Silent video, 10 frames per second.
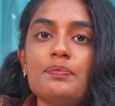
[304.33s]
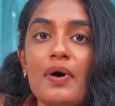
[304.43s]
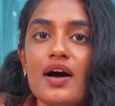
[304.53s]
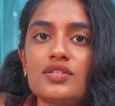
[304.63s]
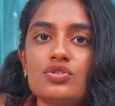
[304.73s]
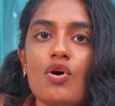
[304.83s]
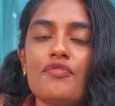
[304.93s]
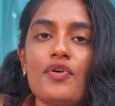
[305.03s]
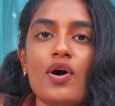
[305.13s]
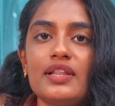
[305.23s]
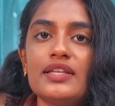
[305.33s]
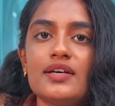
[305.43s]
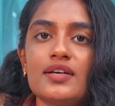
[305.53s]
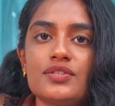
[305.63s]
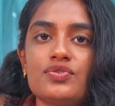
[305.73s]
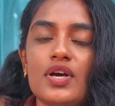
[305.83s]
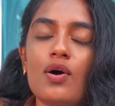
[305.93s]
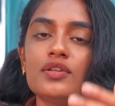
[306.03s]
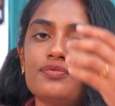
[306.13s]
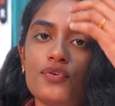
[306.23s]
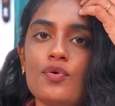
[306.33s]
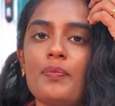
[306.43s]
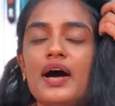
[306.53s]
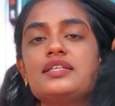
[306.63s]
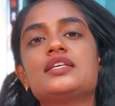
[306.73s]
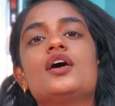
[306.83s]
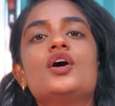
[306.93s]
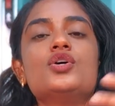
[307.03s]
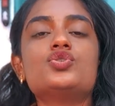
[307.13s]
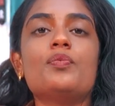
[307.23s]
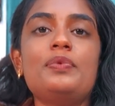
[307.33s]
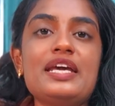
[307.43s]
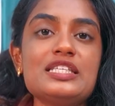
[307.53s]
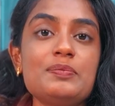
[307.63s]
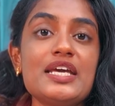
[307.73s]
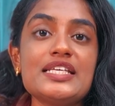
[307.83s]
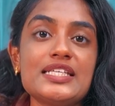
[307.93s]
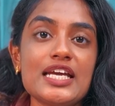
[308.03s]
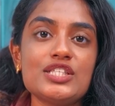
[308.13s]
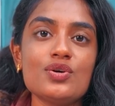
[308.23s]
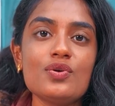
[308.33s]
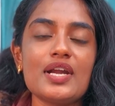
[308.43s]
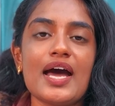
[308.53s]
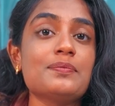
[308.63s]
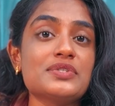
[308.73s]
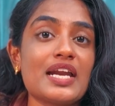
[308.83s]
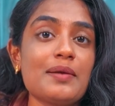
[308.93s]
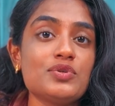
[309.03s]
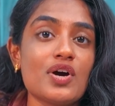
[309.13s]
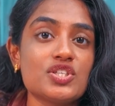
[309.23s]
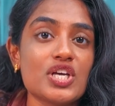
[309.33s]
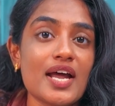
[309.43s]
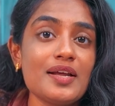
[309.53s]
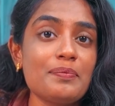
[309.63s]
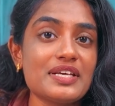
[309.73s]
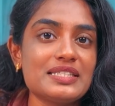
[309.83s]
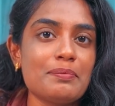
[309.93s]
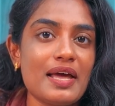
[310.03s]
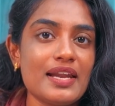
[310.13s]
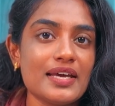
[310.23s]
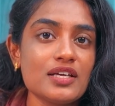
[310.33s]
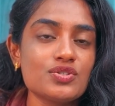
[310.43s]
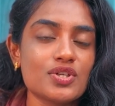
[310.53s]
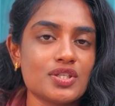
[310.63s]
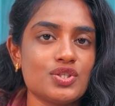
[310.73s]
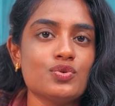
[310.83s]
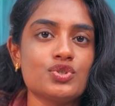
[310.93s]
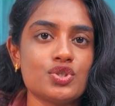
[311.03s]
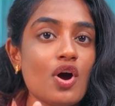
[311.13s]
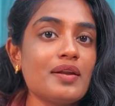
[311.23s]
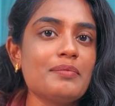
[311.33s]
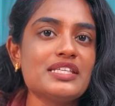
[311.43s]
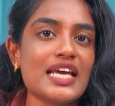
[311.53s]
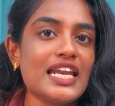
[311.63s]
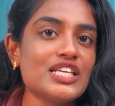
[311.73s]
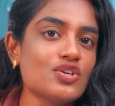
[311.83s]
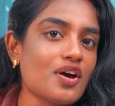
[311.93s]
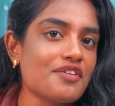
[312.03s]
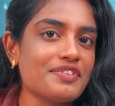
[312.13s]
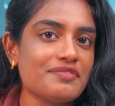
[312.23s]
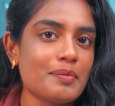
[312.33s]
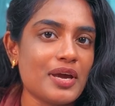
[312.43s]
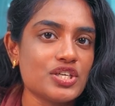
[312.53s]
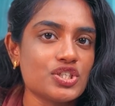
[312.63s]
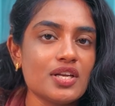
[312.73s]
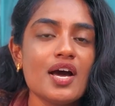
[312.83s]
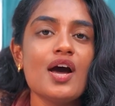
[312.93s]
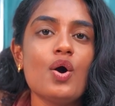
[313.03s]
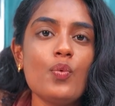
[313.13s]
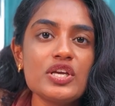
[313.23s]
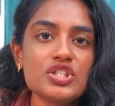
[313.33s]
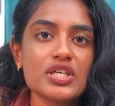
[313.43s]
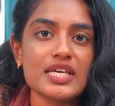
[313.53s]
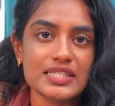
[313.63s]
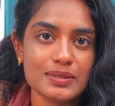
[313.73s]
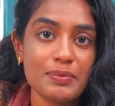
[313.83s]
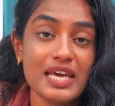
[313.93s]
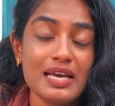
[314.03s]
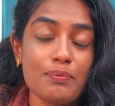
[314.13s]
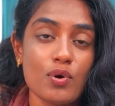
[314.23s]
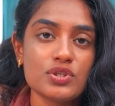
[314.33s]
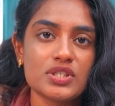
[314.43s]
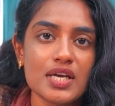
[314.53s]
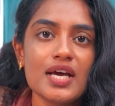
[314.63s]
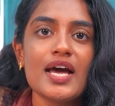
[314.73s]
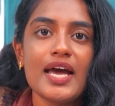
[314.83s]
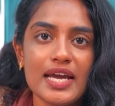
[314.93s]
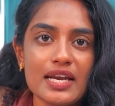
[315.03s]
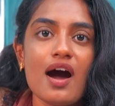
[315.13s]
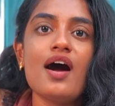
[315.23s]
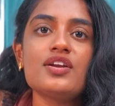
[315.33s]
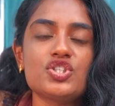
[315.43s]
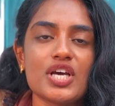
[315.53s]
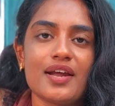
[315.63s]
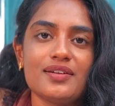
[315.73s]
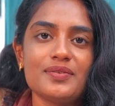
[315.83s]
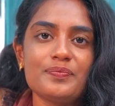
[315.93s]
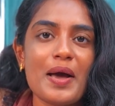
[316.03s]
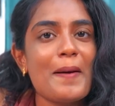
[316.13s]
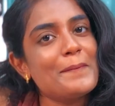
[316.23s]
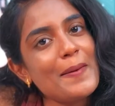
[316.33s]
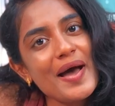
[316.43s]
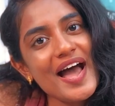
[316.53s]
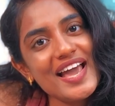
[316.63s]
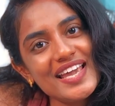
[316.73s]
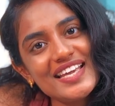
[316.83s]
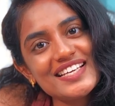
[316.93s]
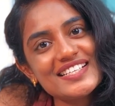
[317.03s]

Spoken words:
parts of all the four parts. So please be stay tuned, subscribe to our channel, press the bell icon so that you do not miss any sort of information which is being posted in our channel. Bye bye.